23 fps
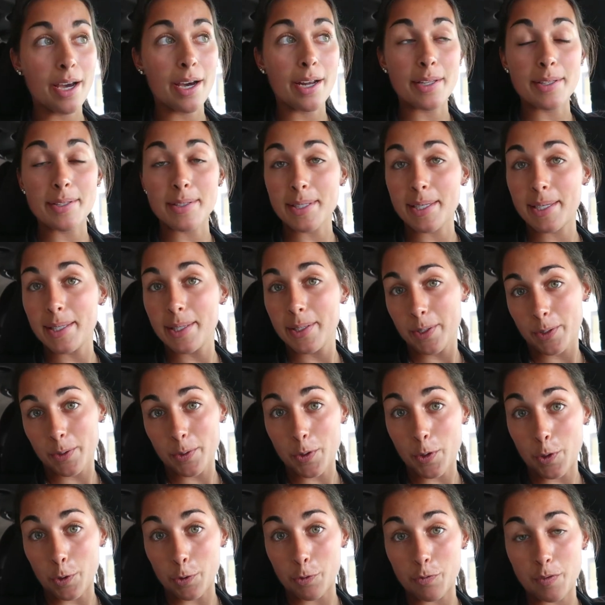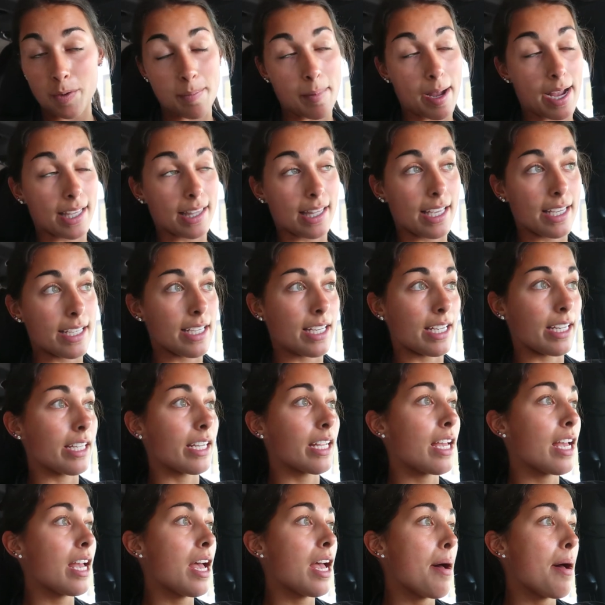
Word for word: Honestly, a little cold for my liking,